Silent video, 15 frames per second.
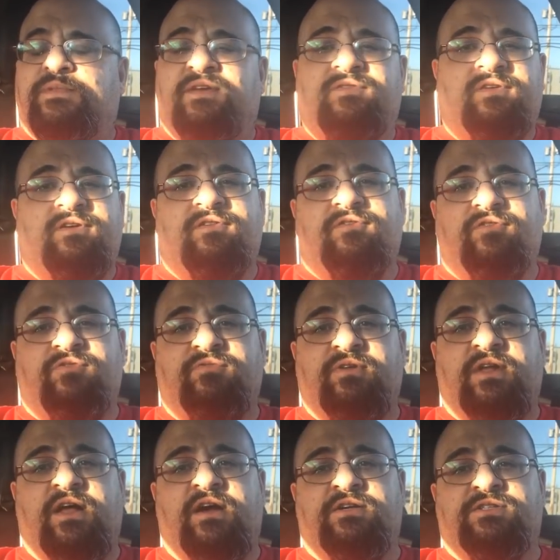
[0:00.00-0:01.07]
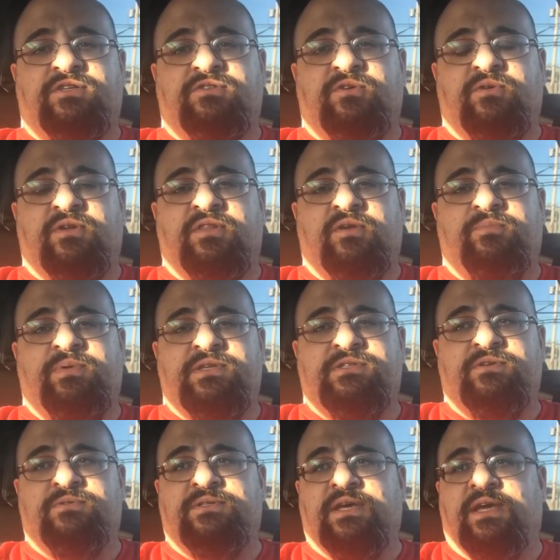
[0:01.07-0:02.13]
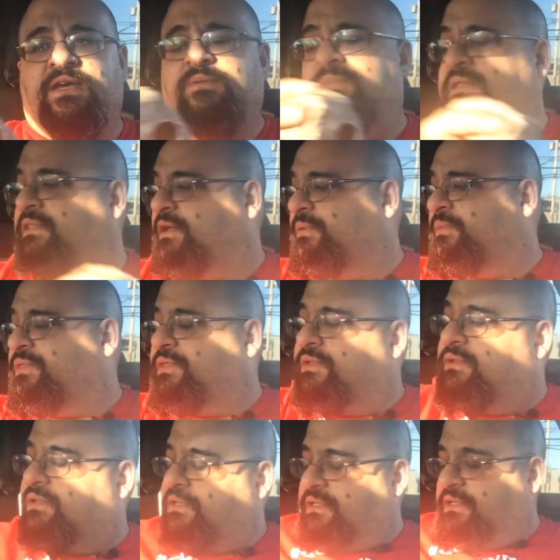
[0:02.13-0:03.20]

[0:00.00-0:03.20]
I figure for $3, I'd throw it in the Episto tank and be done with it.